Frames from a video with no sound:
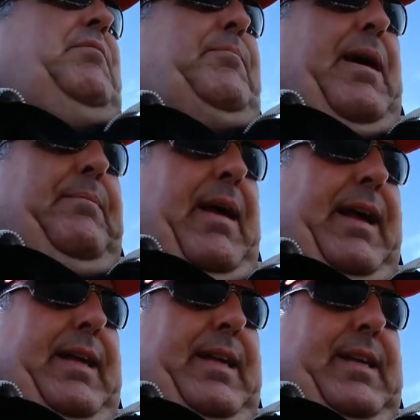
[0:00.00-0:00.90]
my
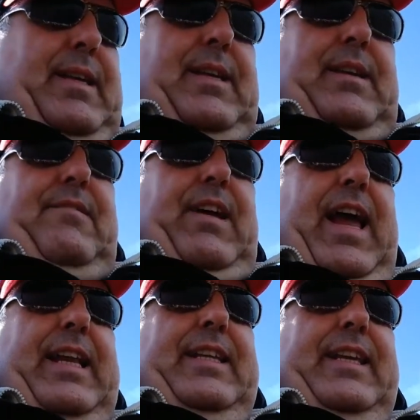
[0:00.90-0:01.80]
backpack
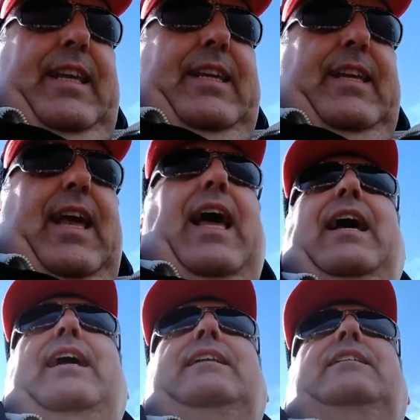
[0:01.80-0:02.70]
handy
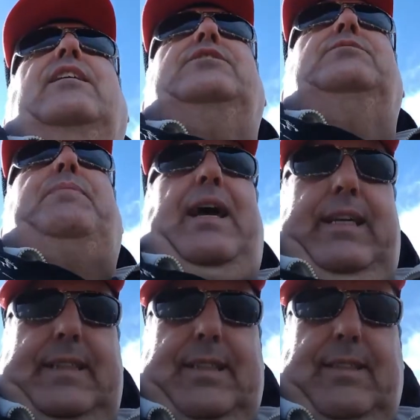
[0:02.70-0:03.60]
and not
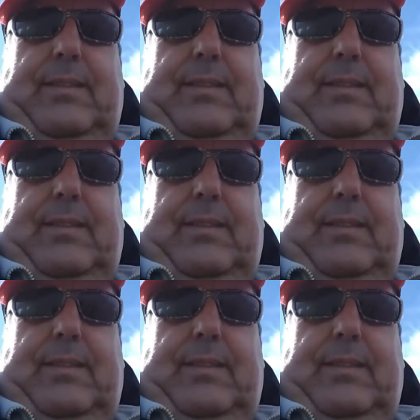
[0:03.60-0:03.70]
unpacked.